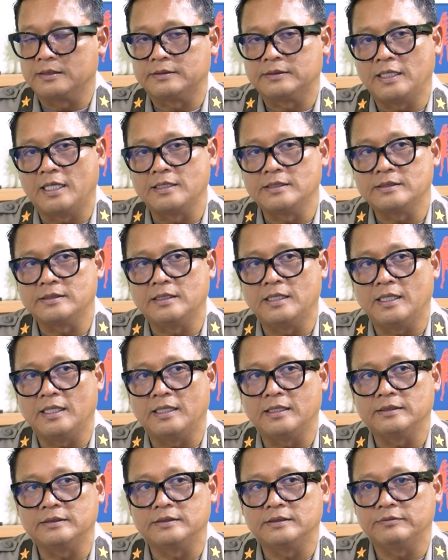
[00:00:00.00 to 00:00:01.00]
thanks
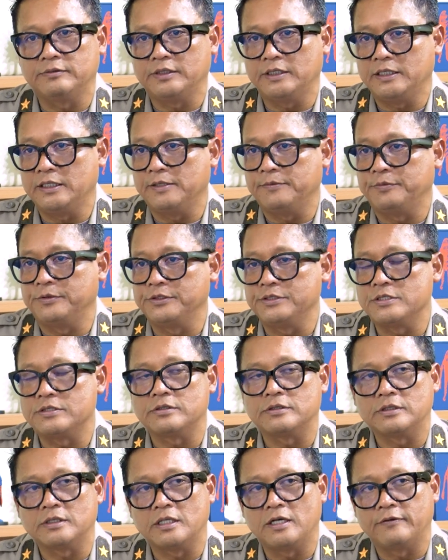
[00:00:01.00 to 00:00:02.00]
God, we really appreciate
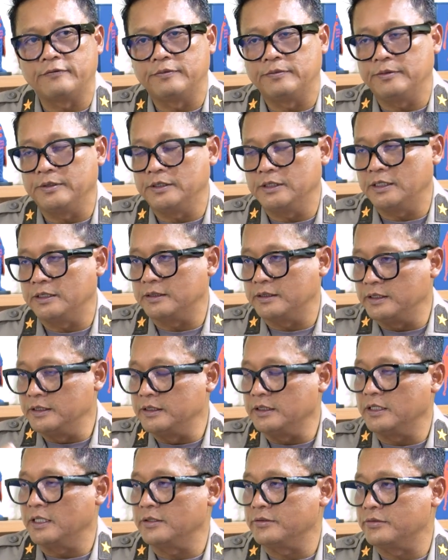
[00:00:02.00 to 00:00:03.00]
the government that the
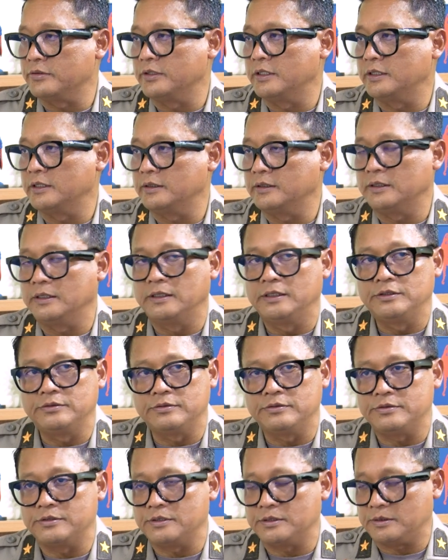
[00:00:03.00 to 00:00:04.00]
international
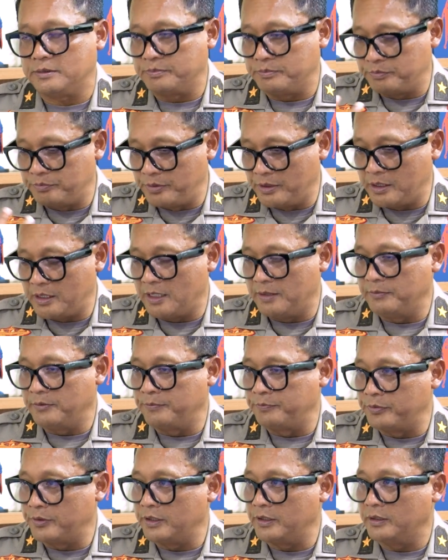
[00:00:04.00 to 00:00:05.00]
issues become
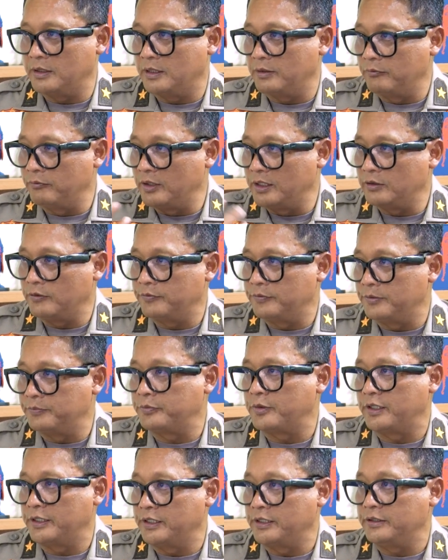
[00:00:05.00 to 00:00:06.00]
one of the
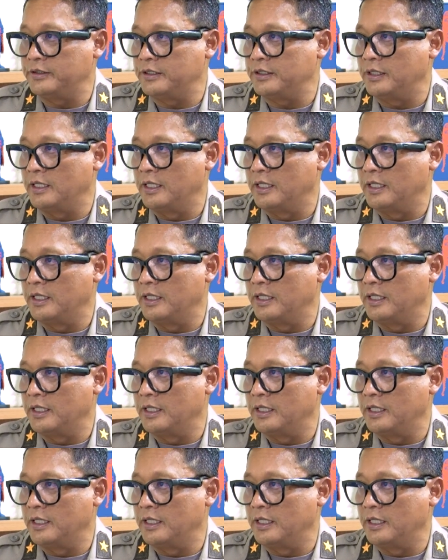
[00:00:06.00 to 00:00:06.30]
priority.